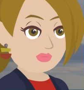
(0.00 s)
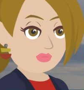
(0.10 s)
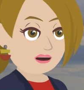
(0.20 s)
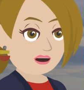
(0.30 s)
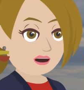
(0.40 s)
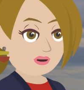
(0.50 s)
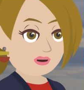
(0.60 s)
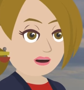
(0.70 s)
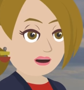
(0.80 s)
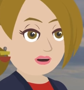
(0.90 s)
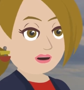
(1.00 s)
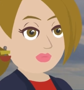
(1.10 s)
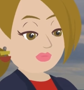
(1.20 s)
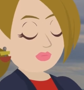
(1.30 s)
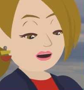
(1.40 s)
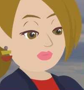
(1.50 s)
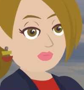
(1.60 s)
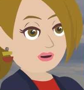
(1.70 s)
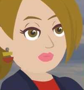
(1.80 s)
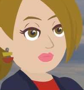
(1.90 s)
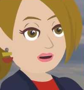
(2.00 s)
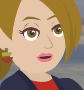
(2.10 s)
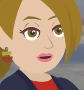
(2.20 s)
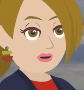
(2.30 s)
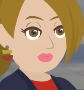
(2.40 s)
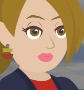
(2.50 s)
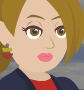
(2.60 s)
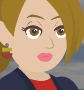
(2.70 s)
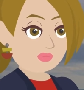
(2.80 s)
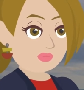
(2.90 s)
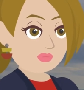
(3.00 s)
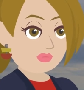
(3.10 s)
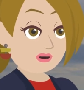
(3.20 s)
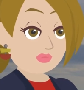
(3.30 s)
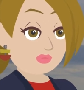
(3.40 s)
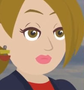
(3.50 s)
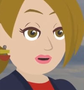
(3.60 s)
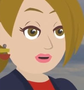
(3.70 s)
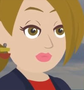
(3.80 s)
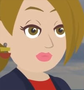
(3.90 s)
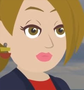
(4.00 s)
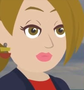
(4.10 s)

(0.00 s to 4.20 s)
Some years ago, one of the first questions Jerry asked of us was